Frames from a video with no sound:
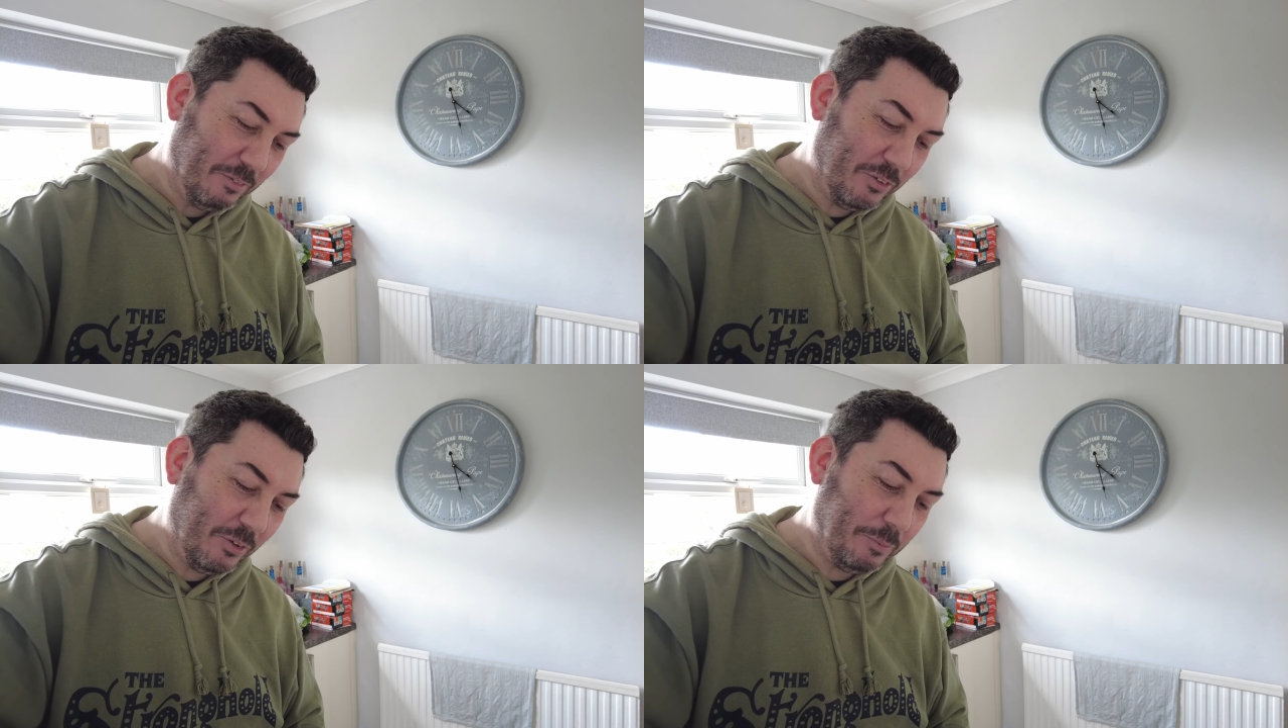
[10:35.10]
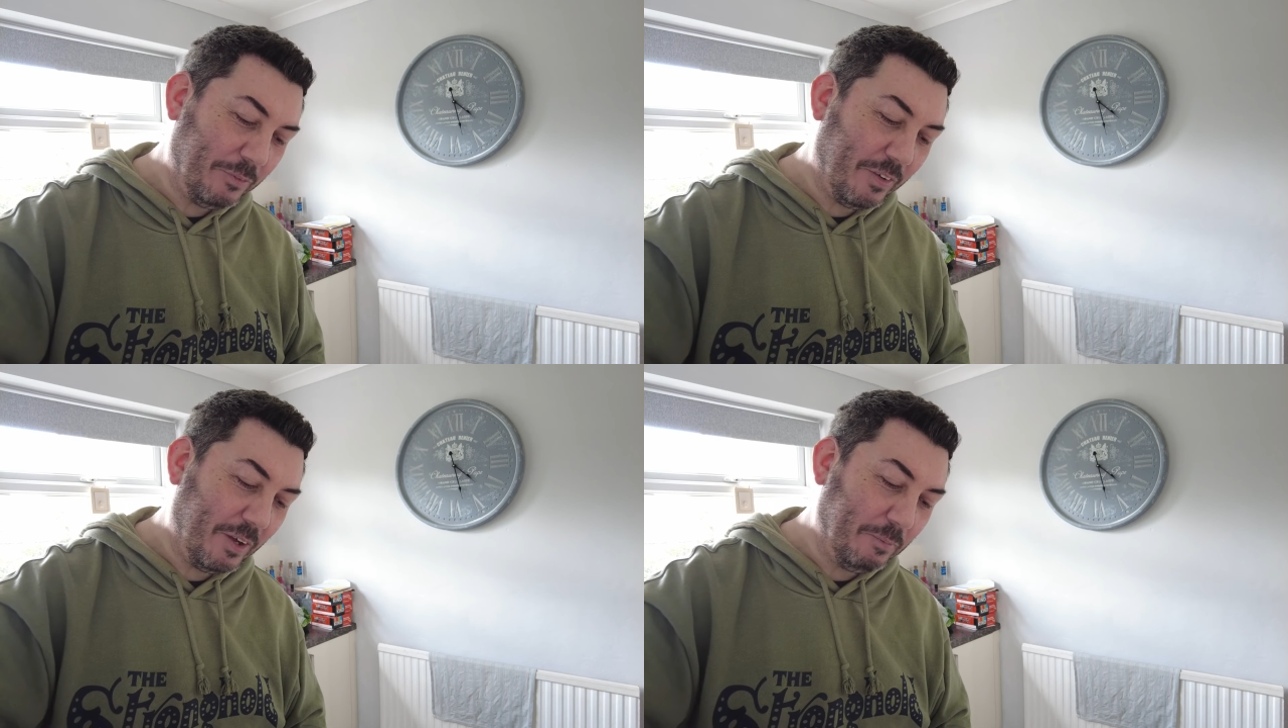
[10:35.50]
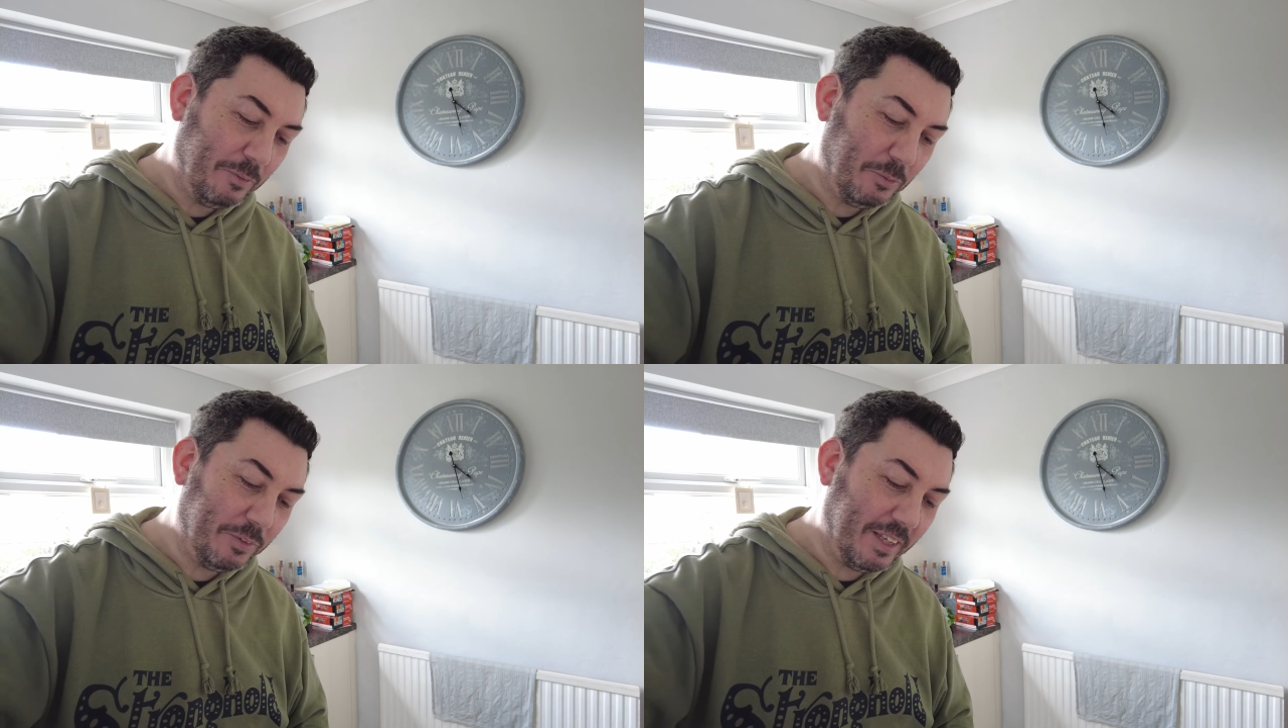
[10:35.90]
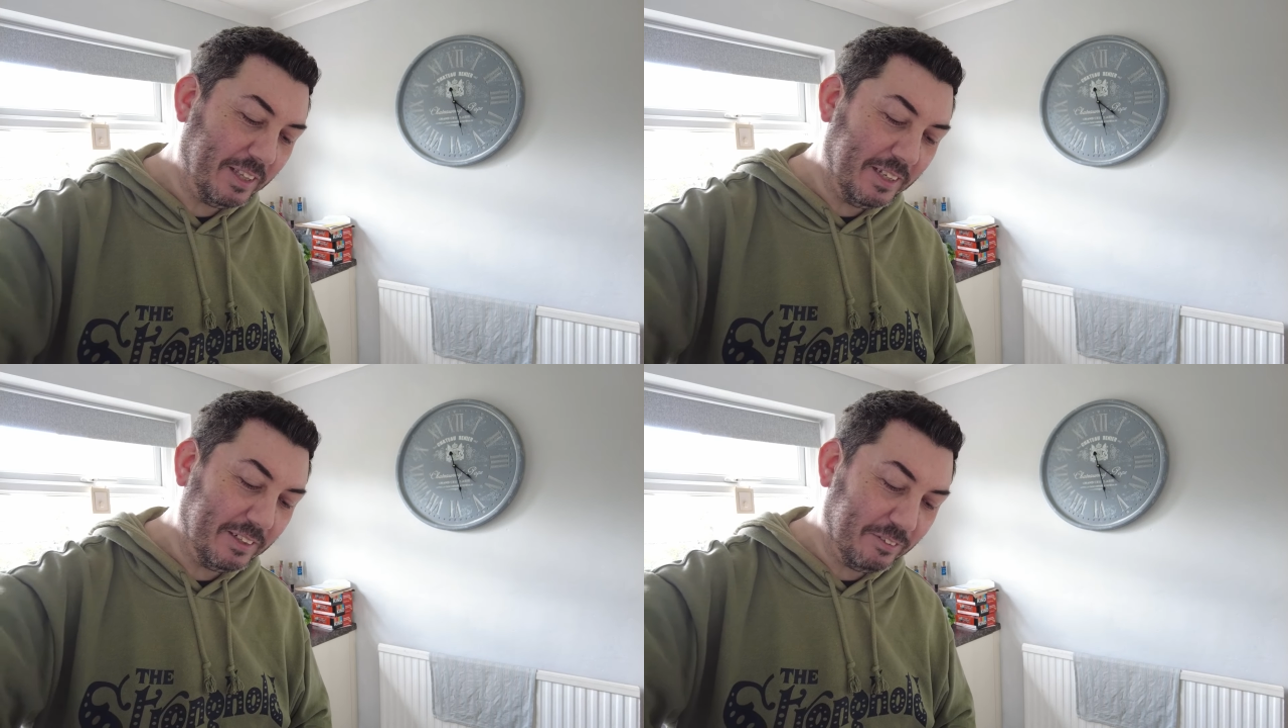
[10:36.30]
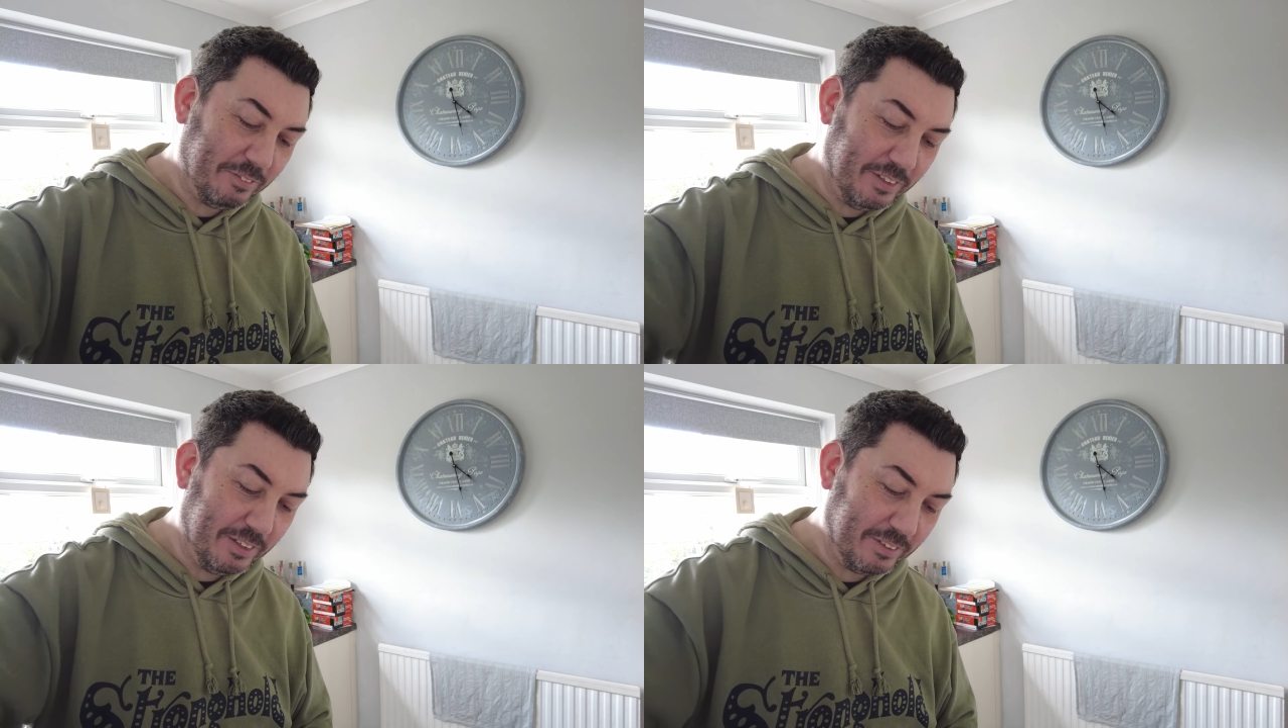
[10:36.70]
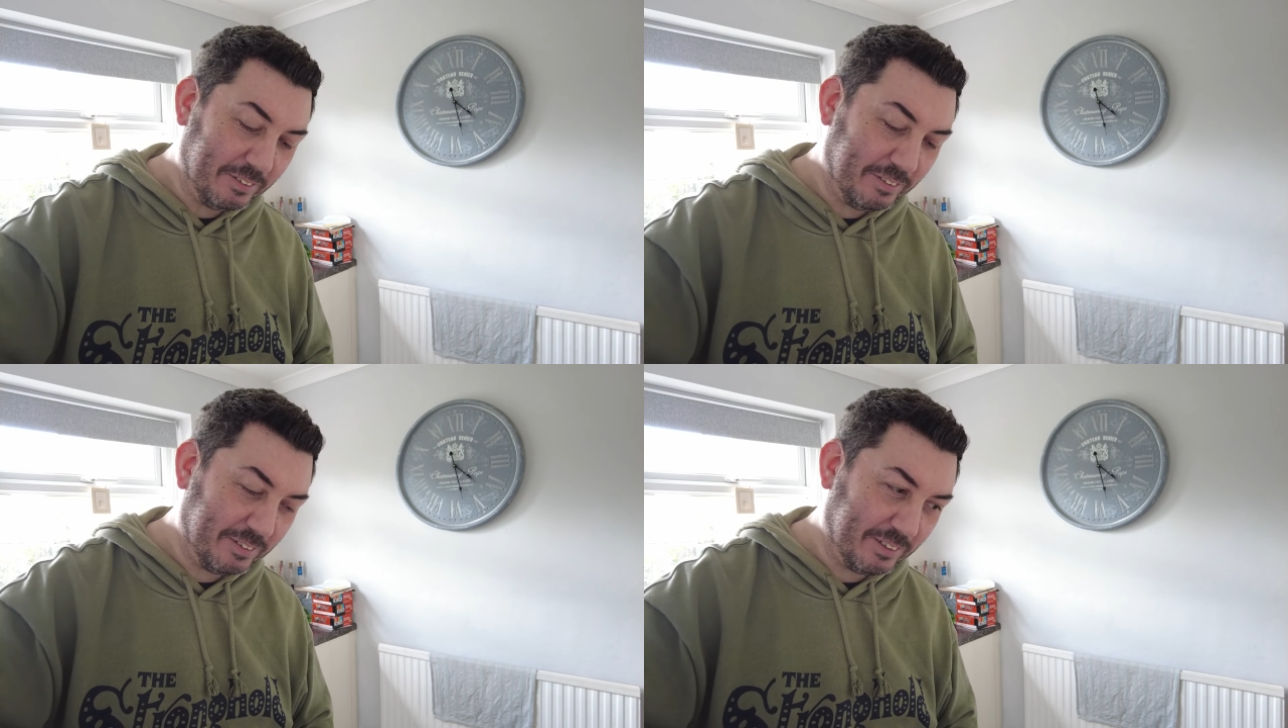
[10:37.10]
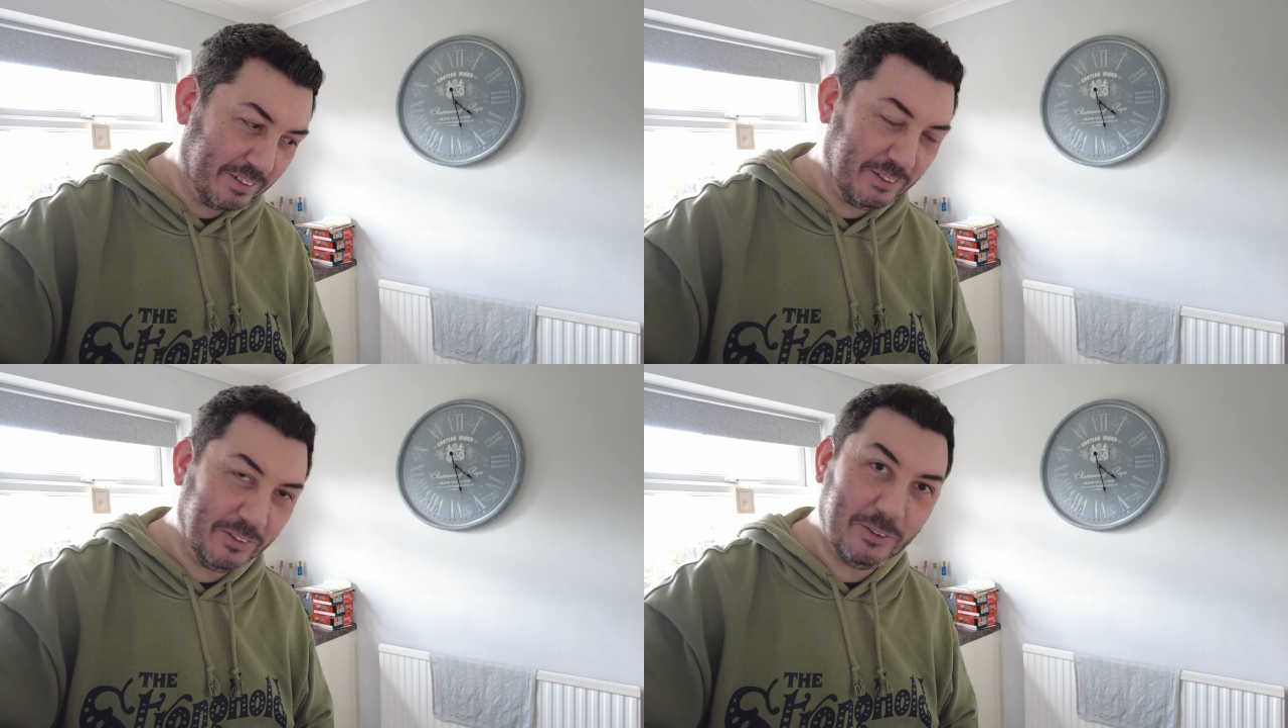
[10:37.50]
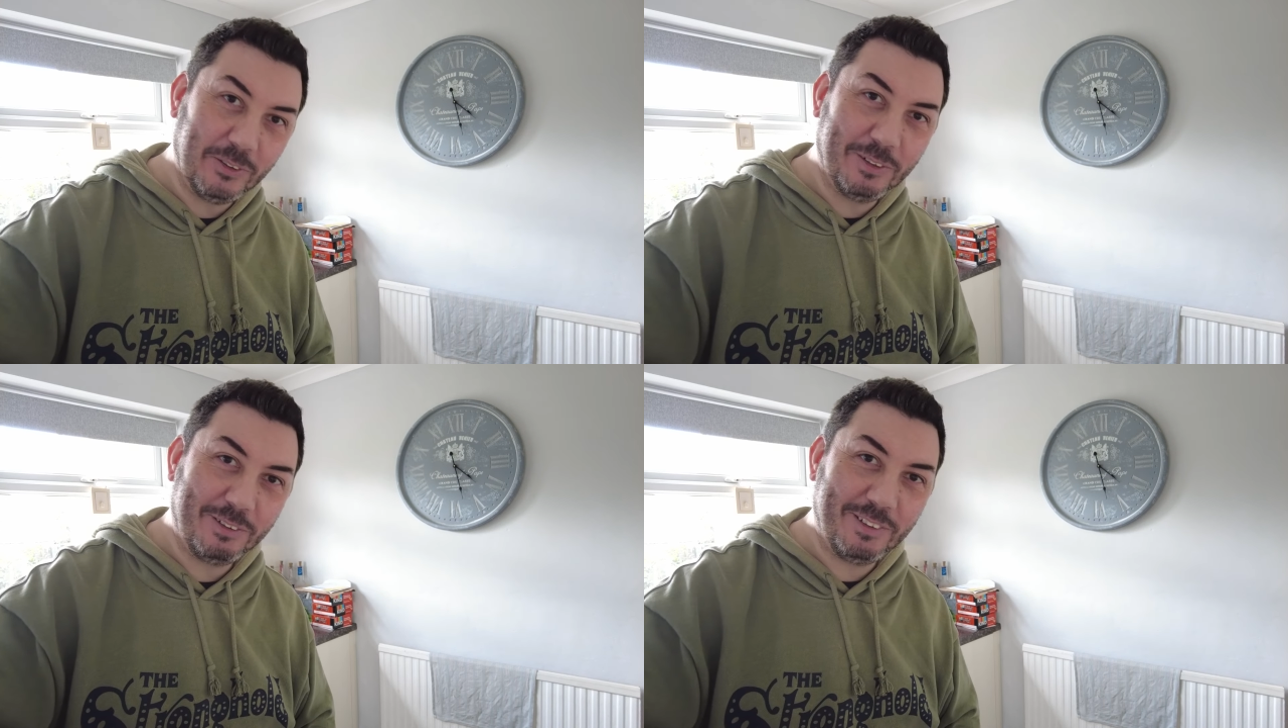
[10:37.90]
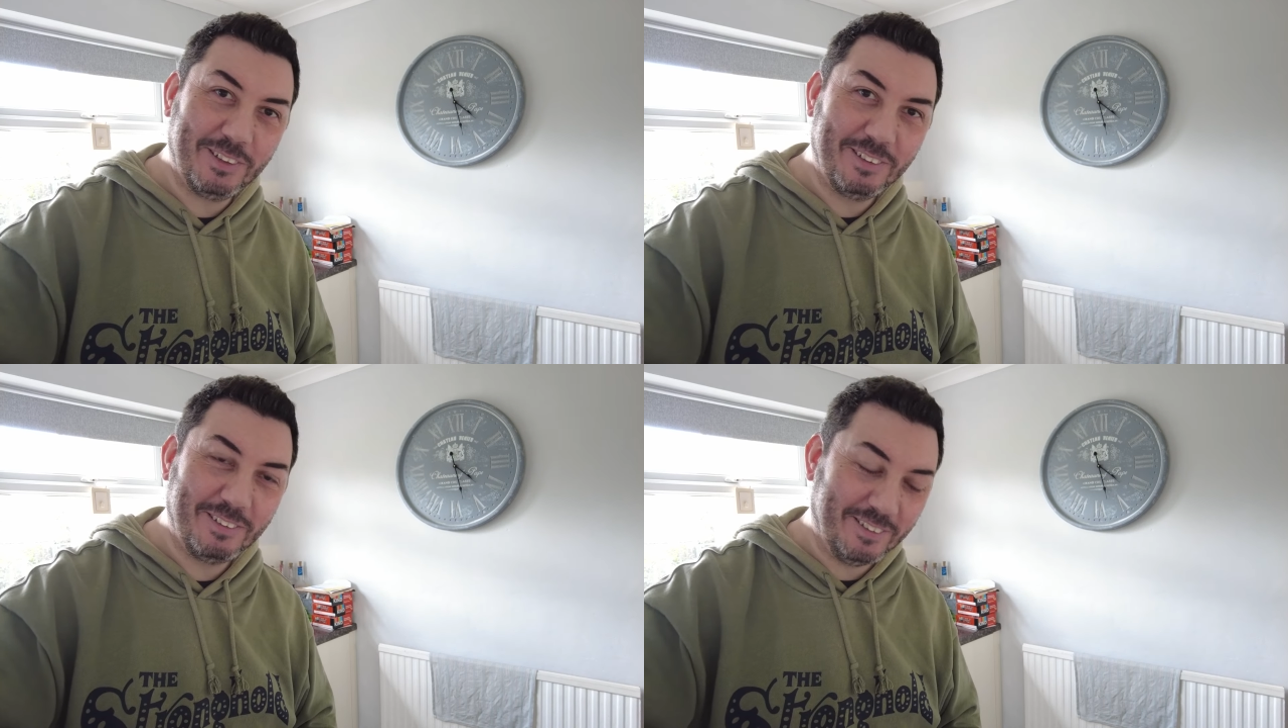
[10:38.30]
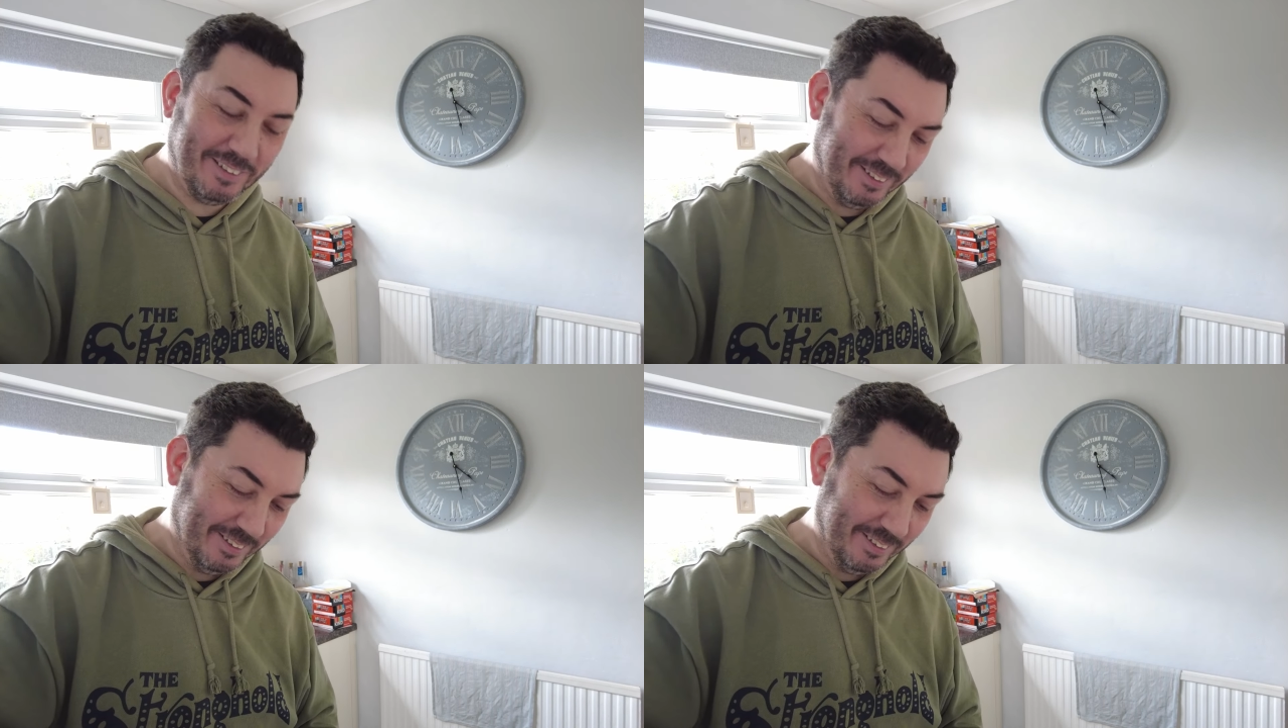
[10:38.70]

sure it'll be fine once we take the lid off and it looks gorgeous.